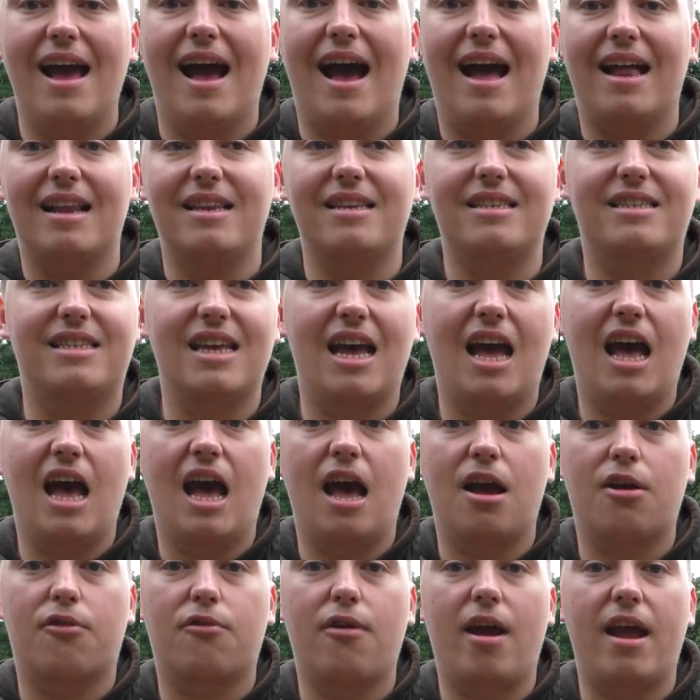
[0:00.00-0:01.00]
and uh,
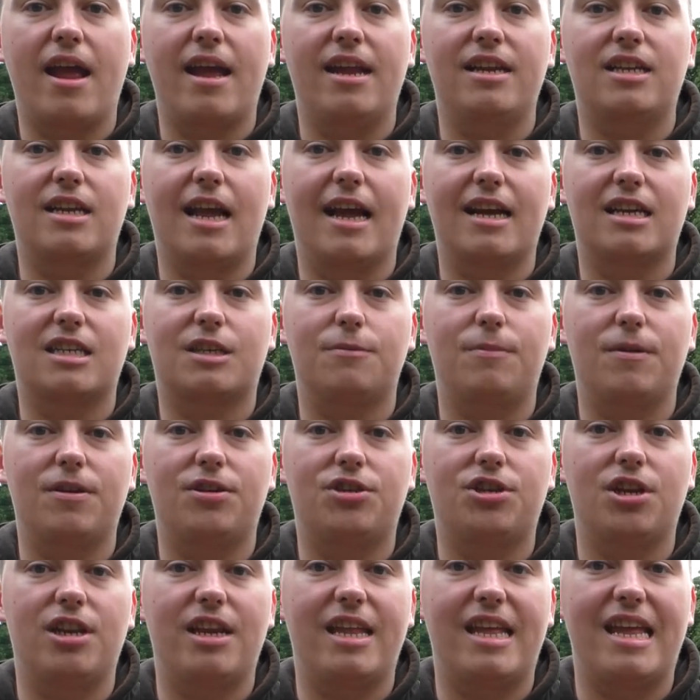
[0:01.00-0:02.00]
a great
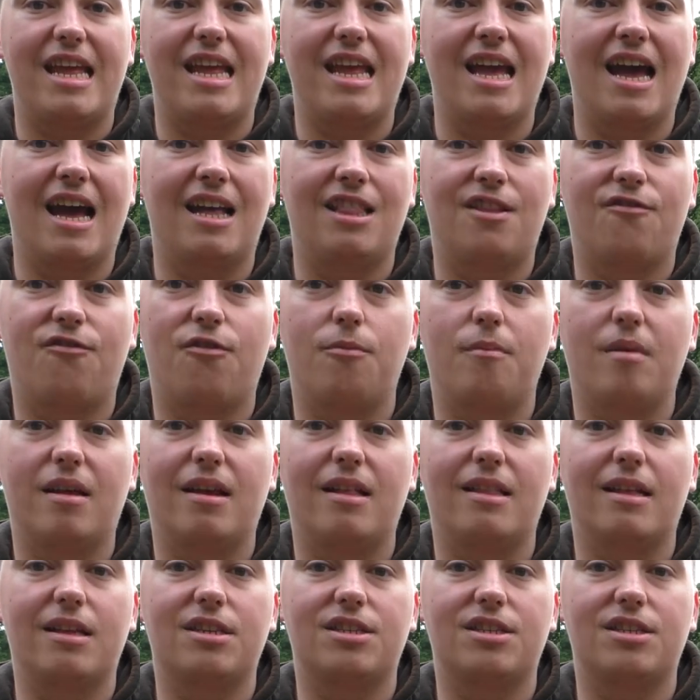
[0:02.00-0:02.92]
exhibition here at the Flamingo